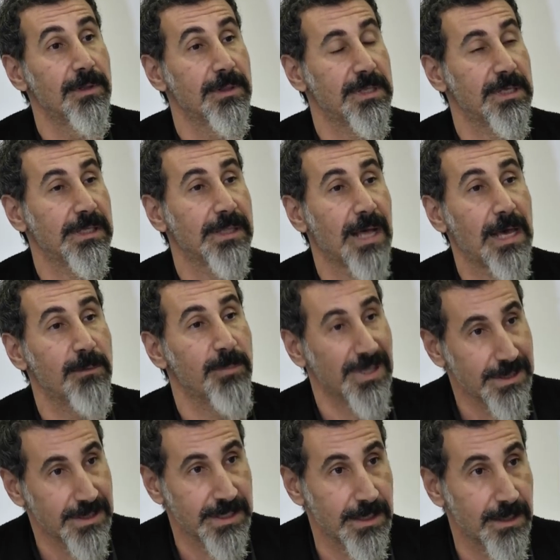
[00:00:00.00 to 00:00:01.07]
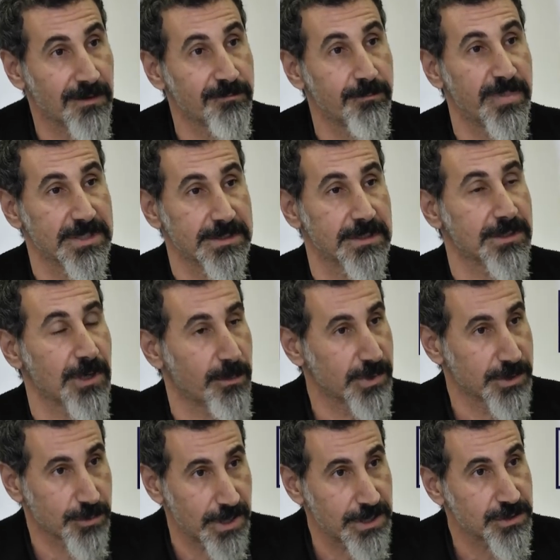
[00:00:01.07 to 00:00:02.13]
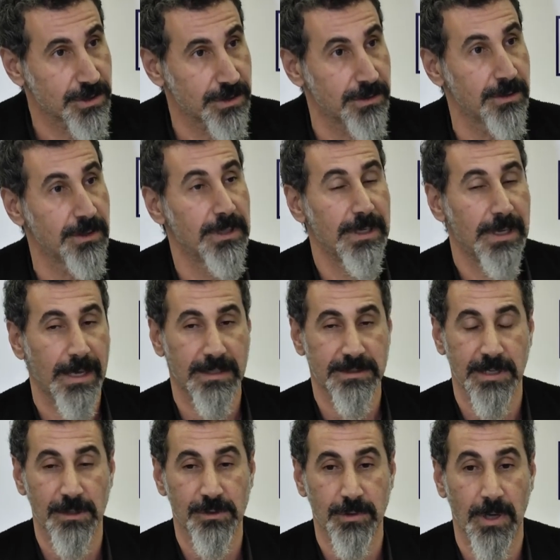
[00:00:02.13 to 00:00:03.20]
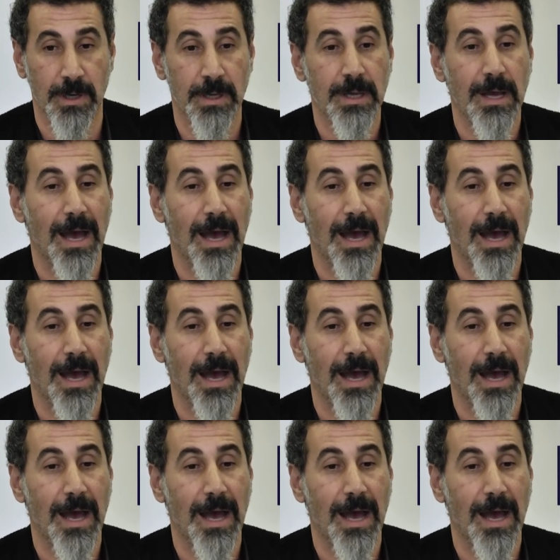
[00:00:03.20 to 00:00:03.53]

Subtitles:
the liability of business arbitration, etc.